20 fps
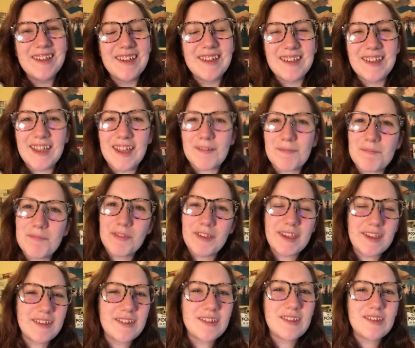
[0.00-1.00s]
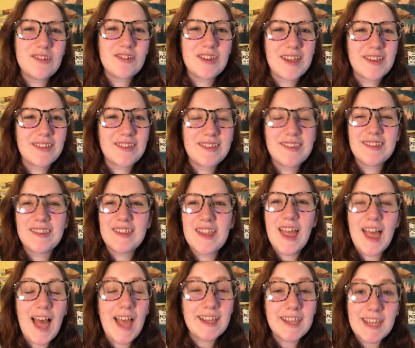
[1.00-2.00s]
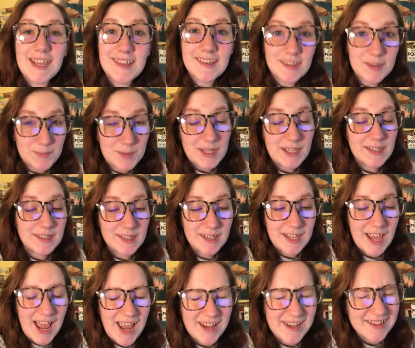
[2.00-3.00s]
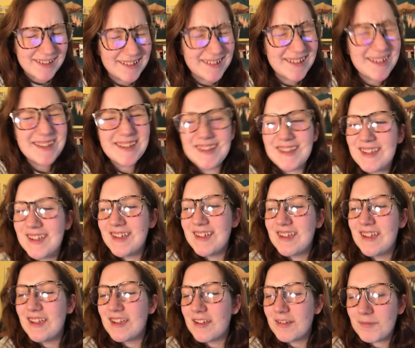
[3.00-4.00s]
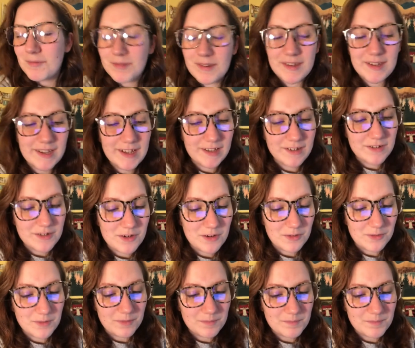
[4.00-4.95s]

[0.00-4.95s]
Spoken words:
Yeah, like it suggests. I can't speak today. But yeah, no.